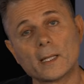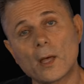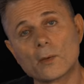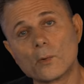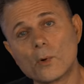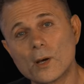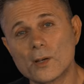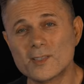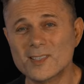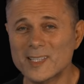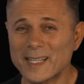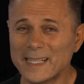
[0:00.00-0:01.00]
In other
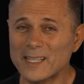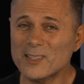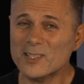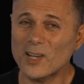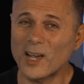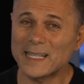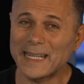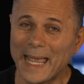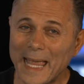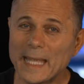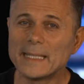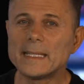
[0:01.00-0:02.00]
words, setting
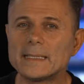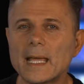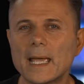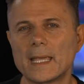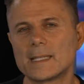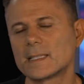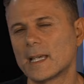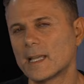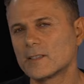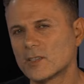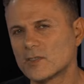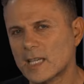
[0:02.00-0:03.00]
aside any day
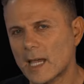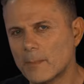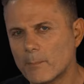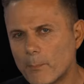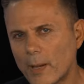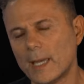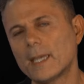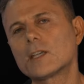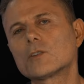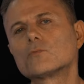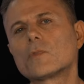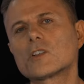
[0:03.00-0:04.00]
to entertain
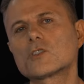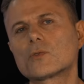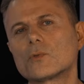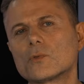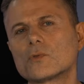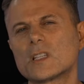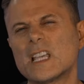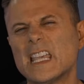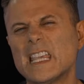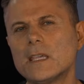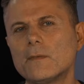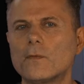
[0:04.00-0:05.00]
pagan rituals,
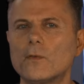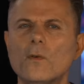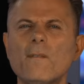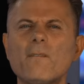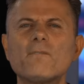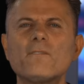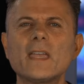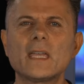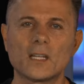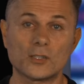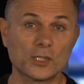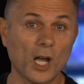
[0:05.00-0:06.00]
evil,
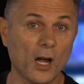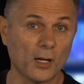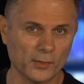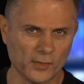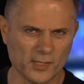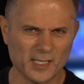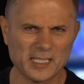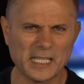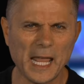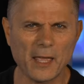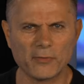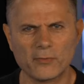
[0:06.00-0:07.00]
fear, darkness,
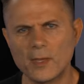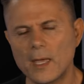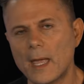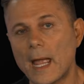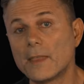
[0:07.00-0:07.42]
death,